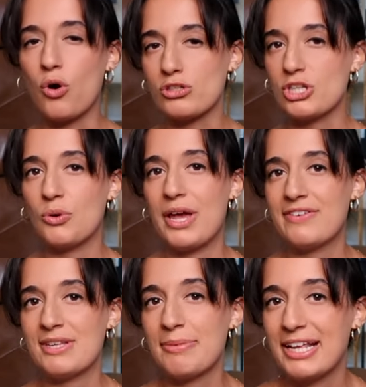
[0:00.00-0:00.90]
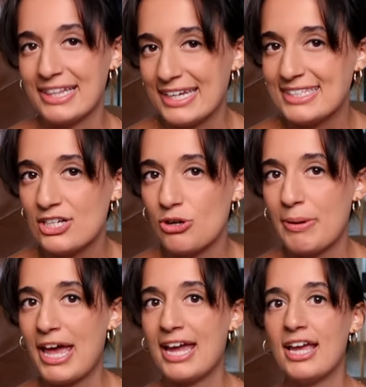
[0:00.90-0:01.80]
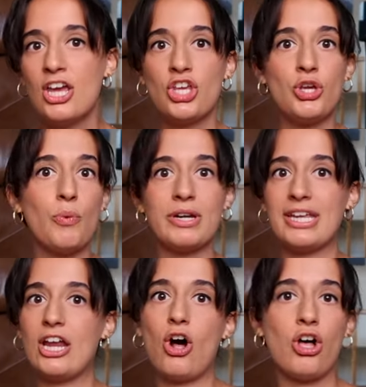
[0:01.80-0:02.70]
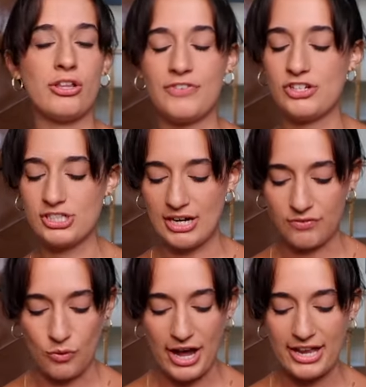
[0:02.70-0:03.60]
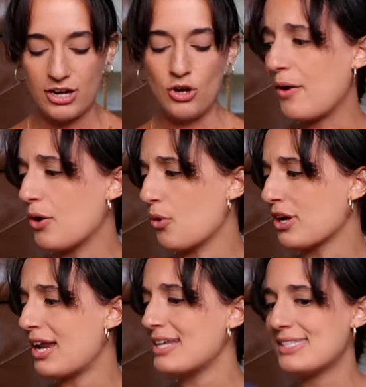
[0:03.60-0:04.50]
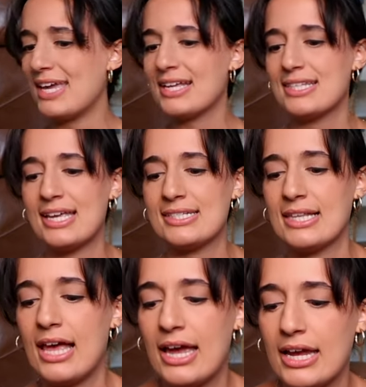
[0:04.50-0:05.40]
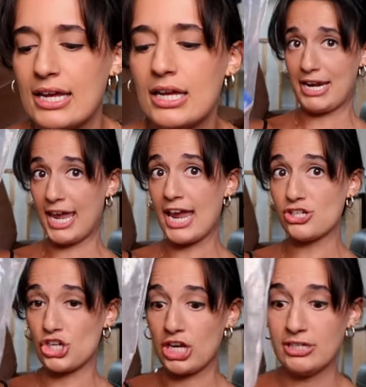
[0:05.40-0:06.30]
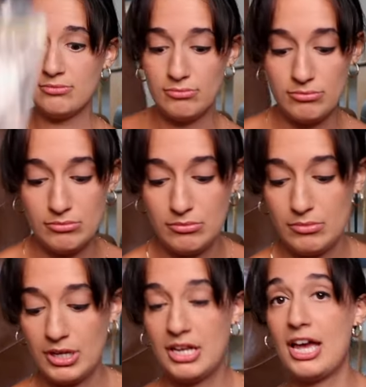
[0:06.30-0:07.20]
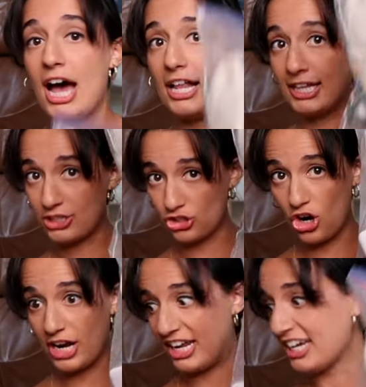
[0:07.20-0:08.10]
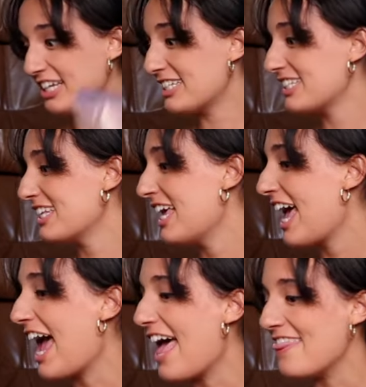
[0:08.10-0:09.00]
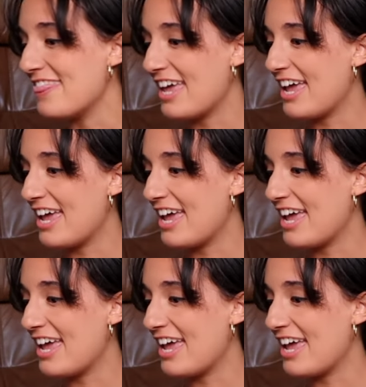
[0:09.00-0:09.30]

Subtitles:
also if something leaked in your bag, you wouldn't get all of your stuff wet. How I organize things is like medication, electronics, and